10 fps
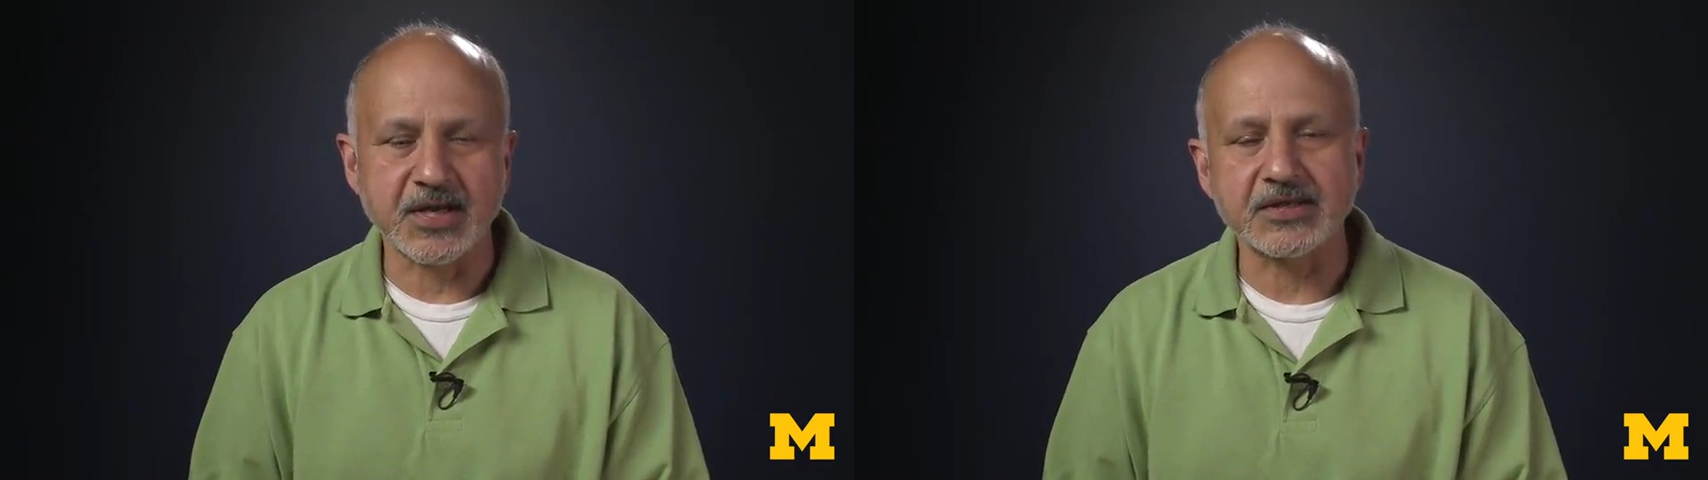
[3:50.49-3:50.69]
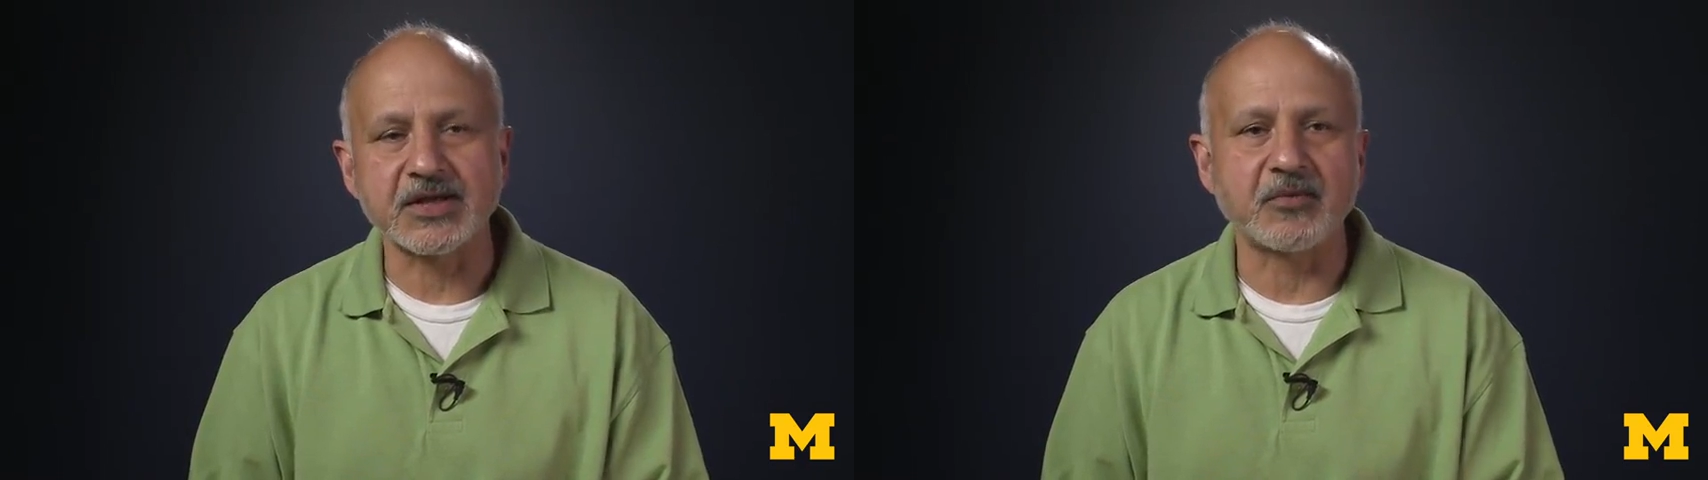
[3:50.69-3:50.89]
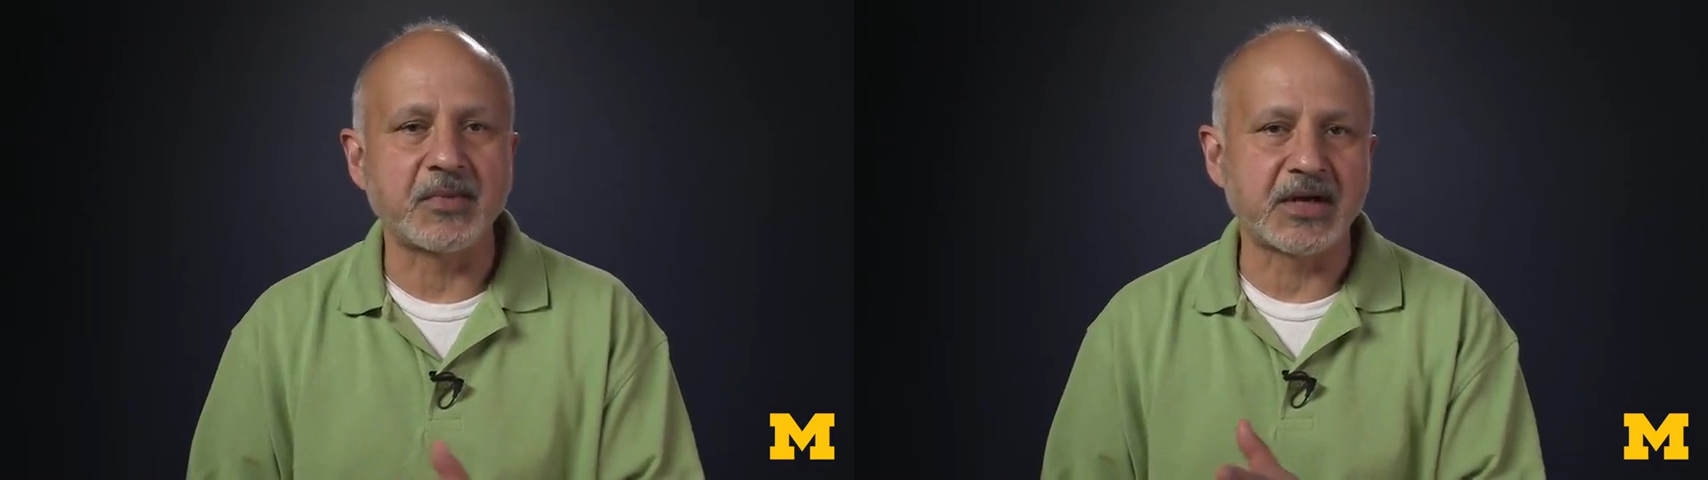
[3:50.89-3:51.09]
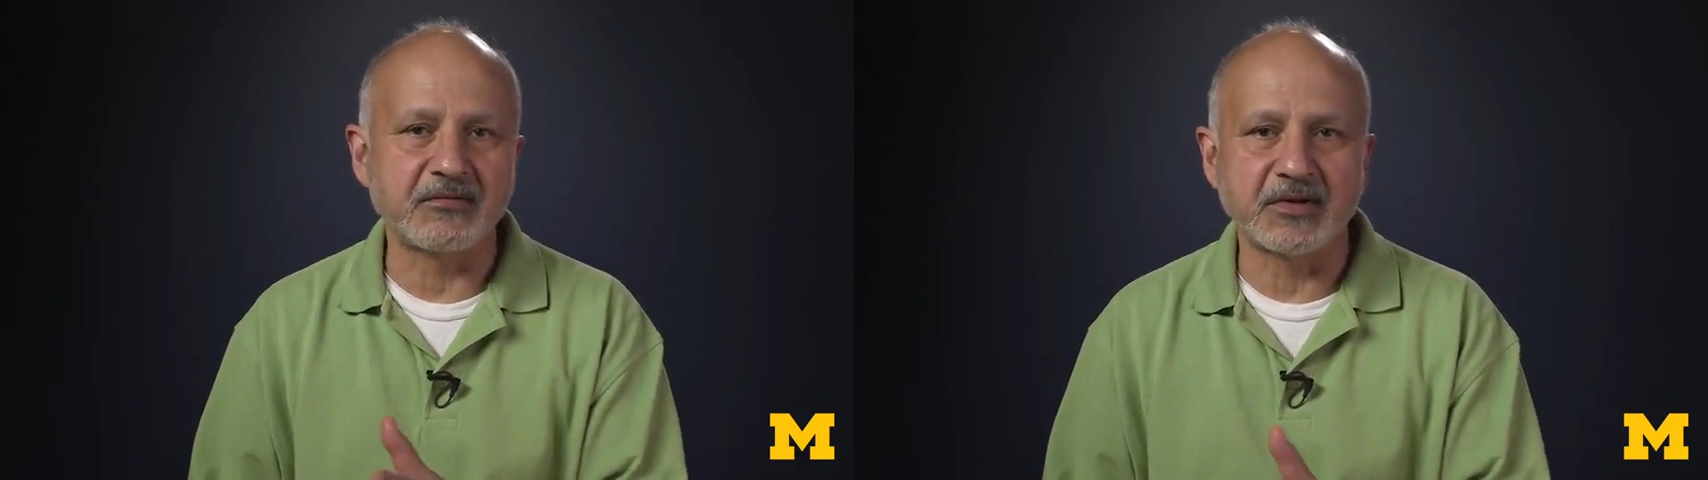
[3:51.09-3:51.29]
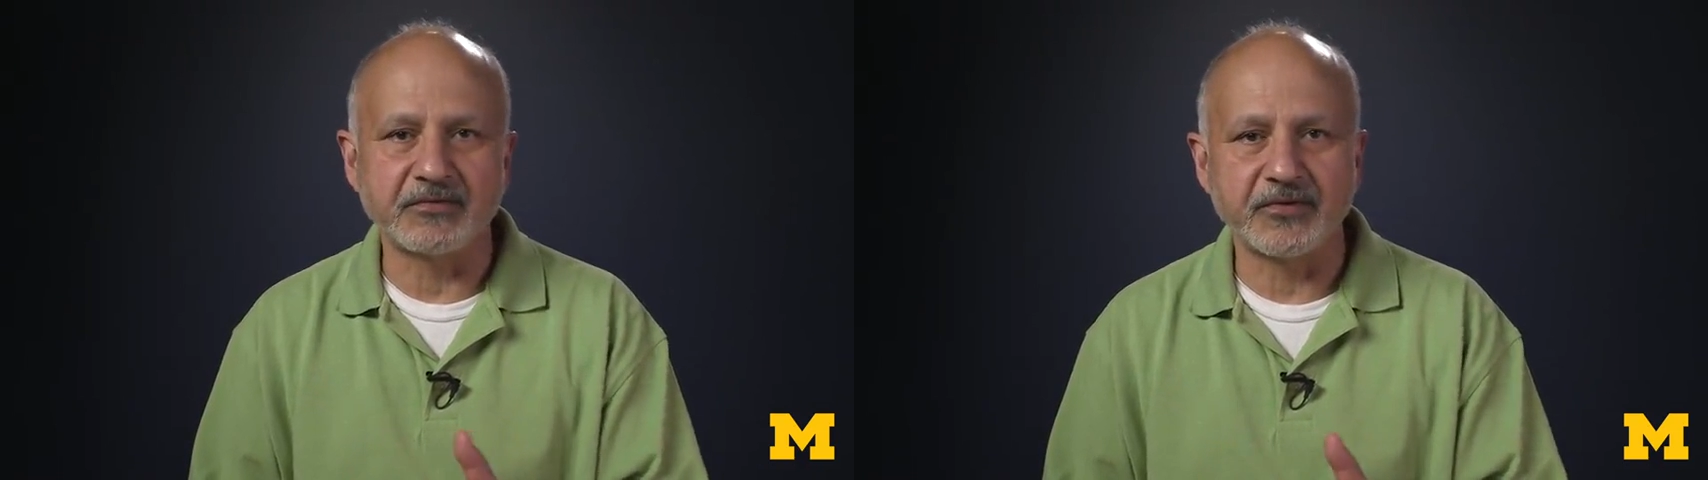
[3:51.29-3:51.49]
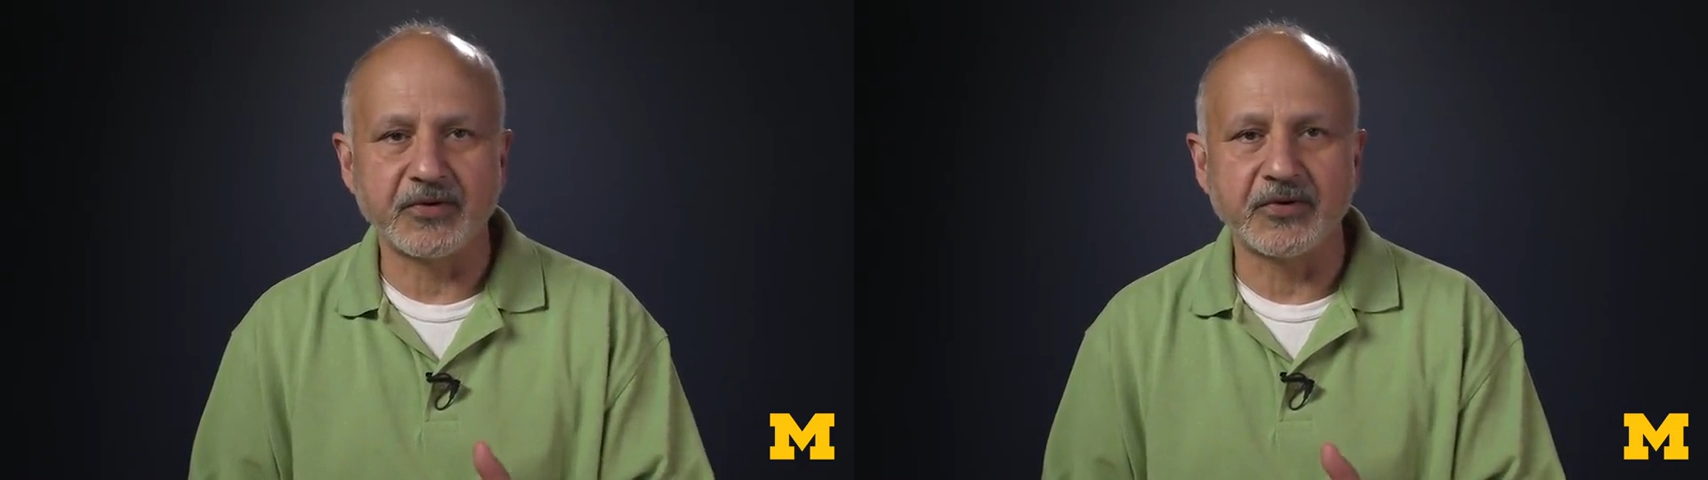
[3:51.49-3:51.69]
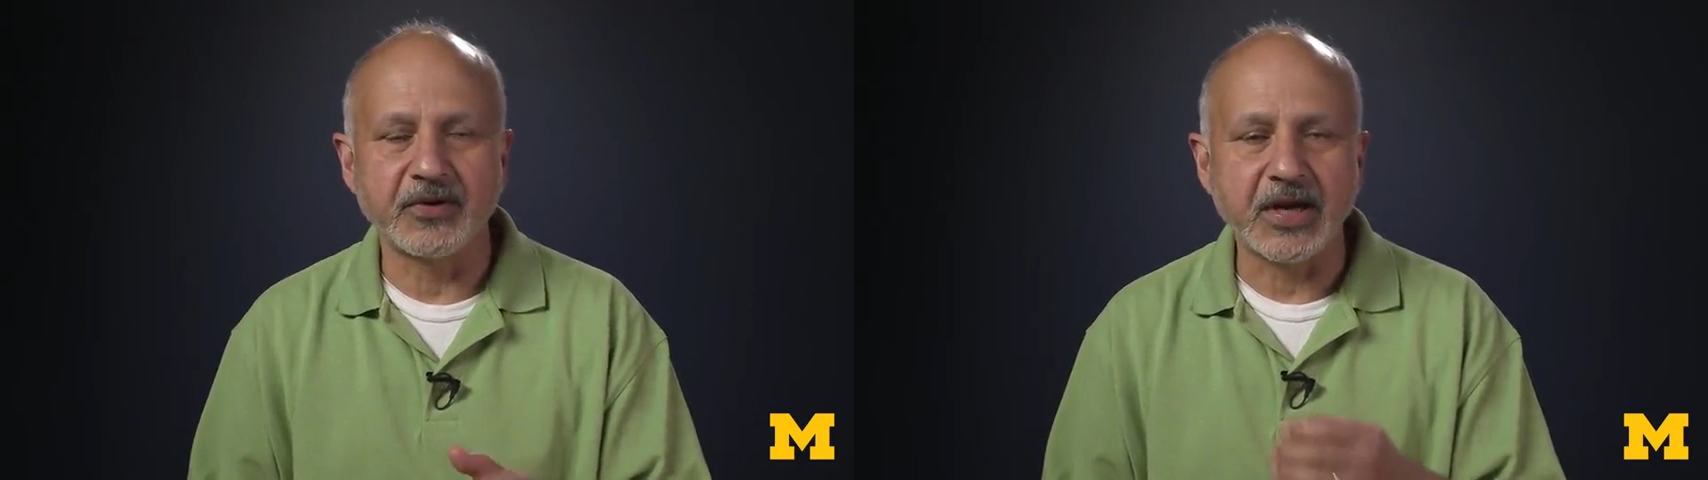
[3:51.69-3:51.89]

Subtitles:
That's how money will flow.